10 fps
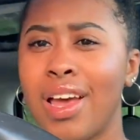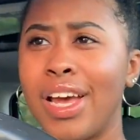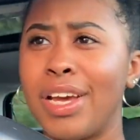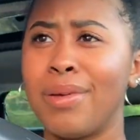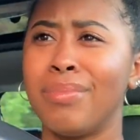
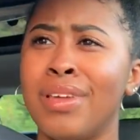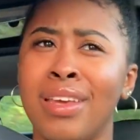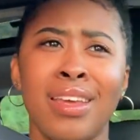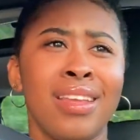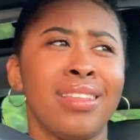
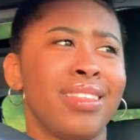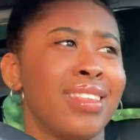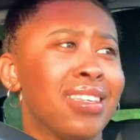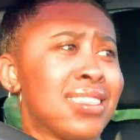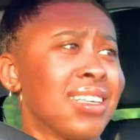Um,
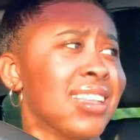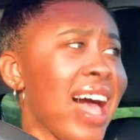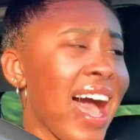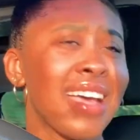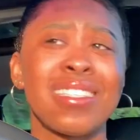this is the
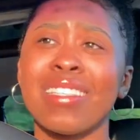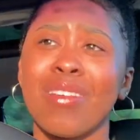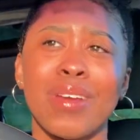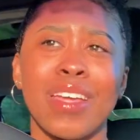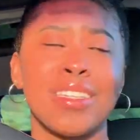last, oh
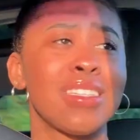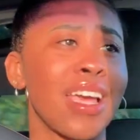my god, this is